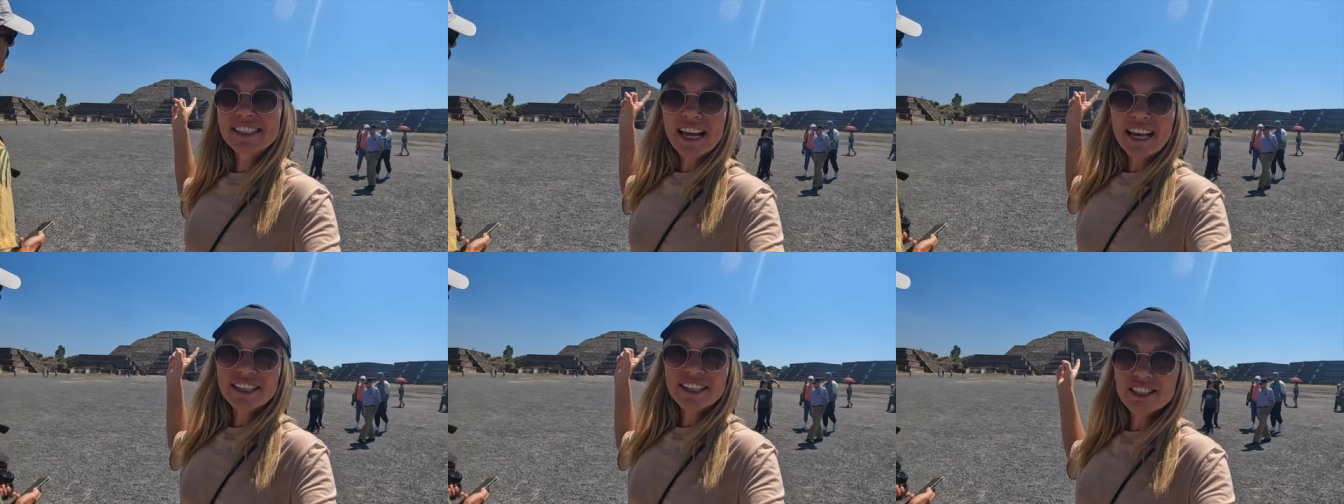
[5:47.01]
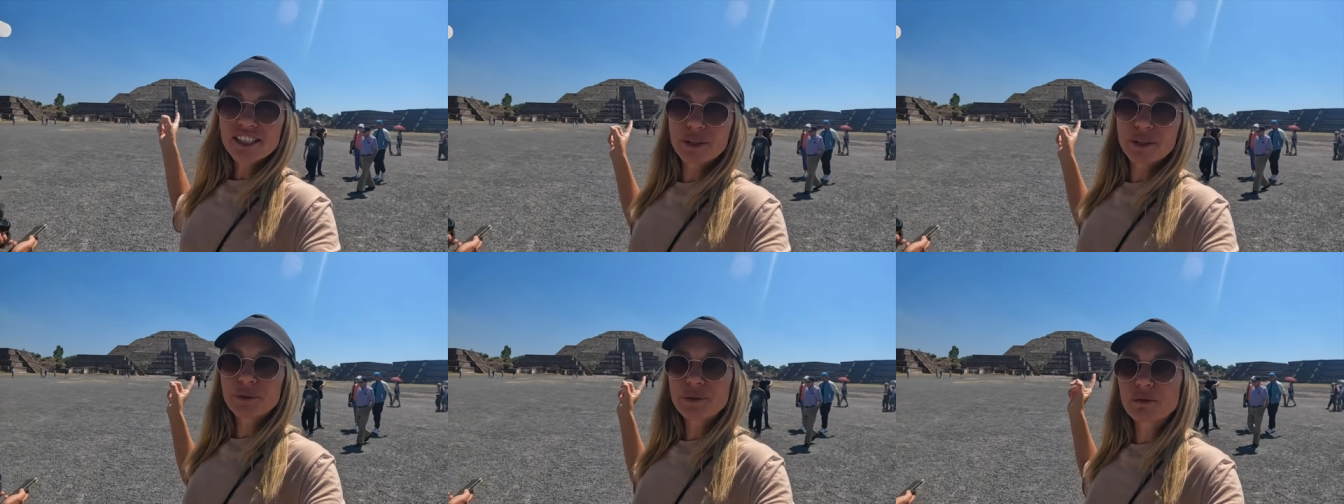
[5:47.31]

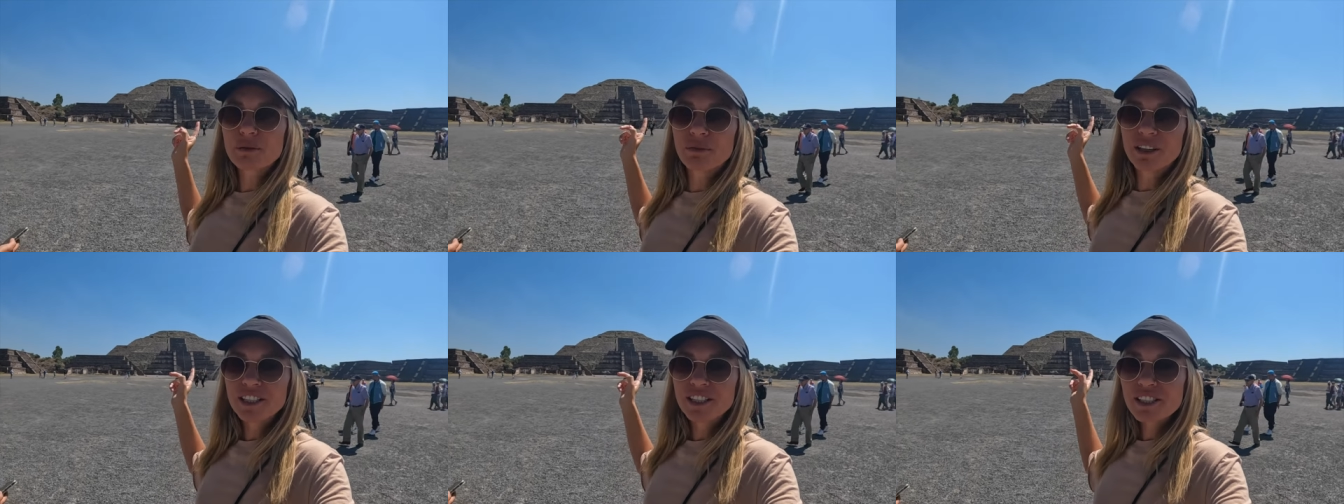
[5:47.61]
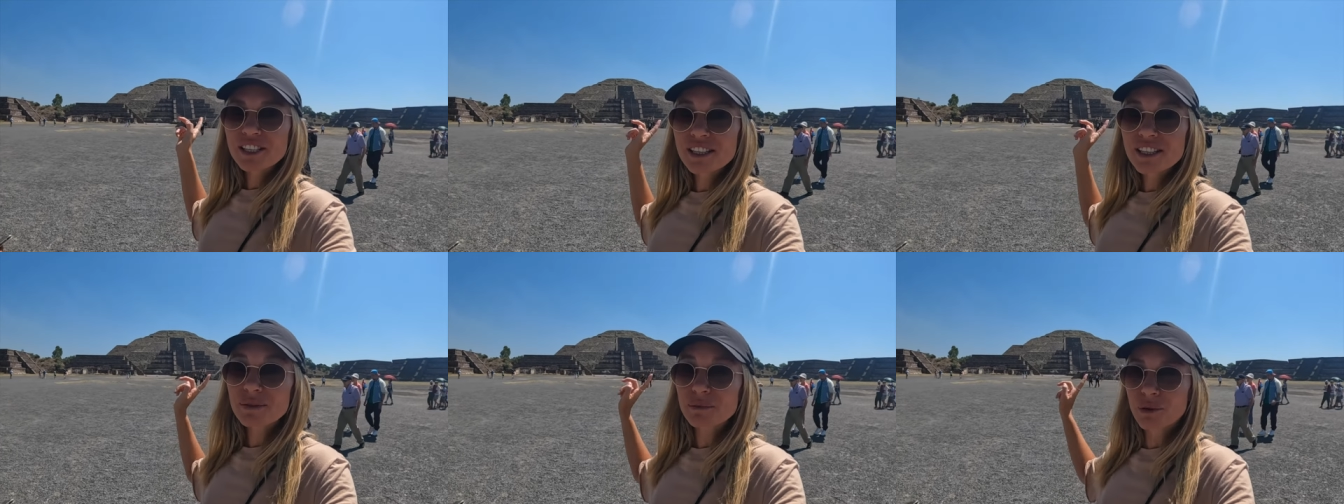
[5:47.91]
actually it was much
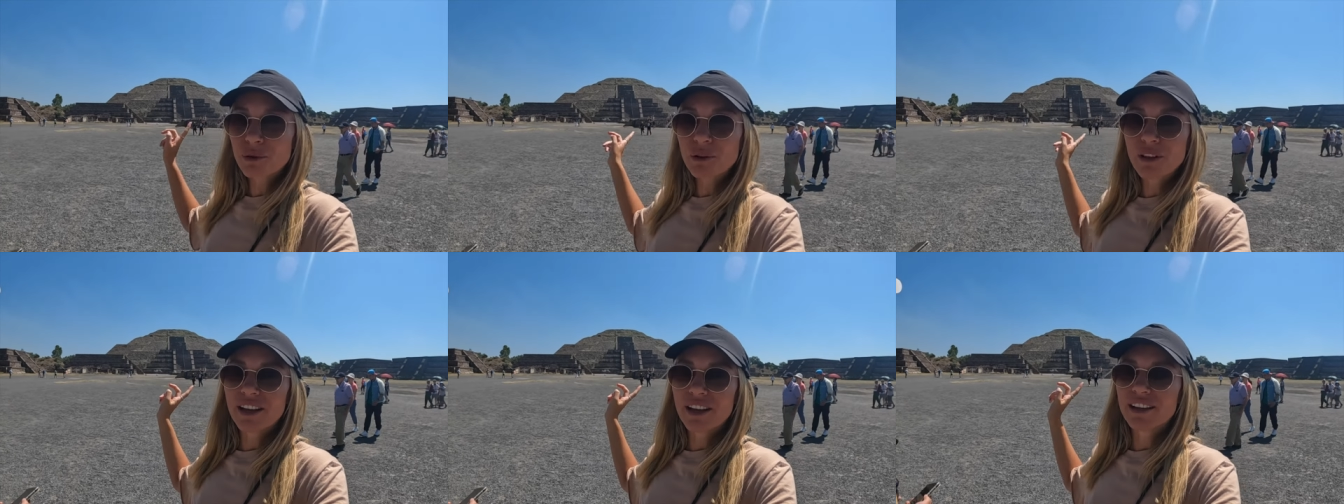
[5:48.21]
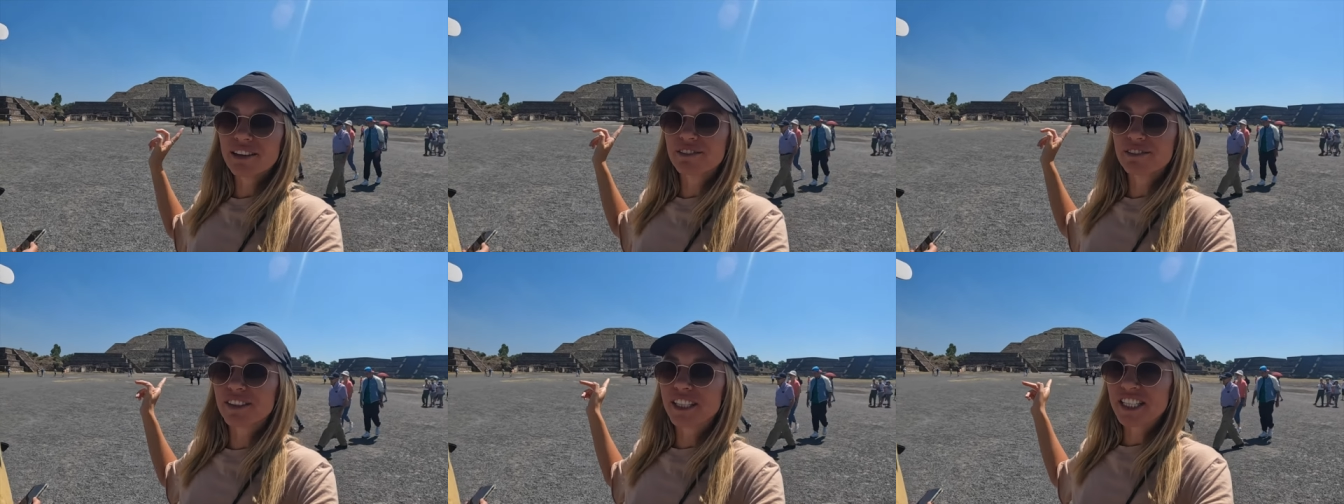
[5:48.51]
smaller
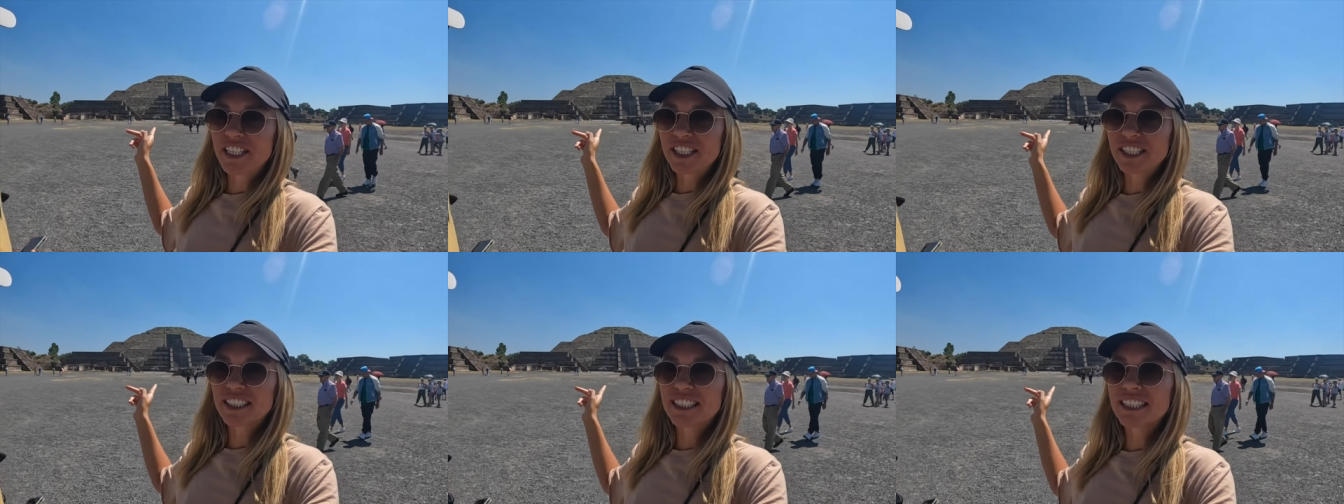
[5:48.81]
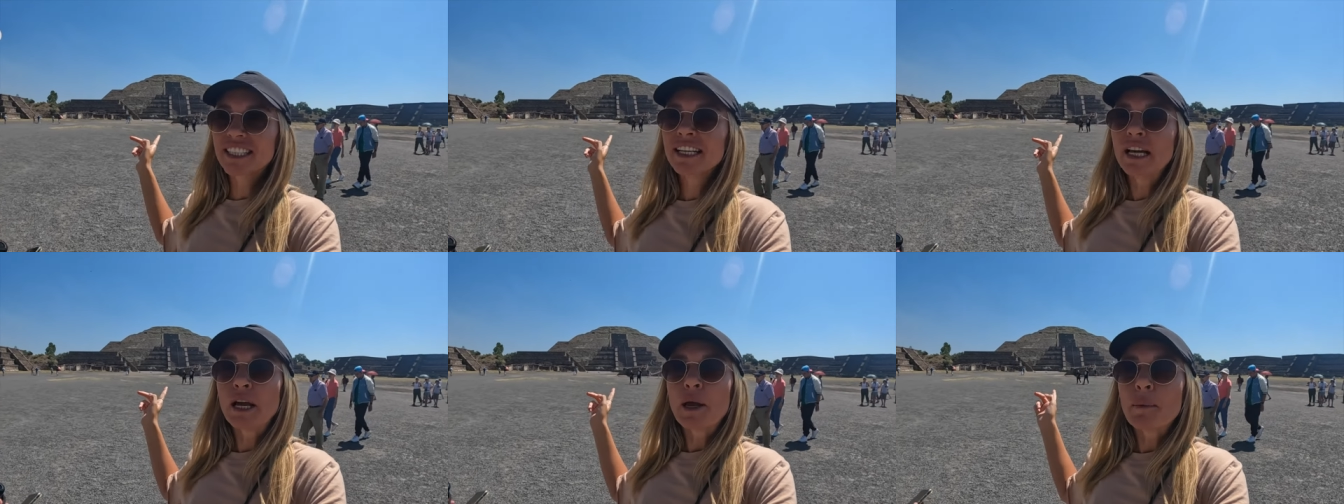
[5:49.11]
originally,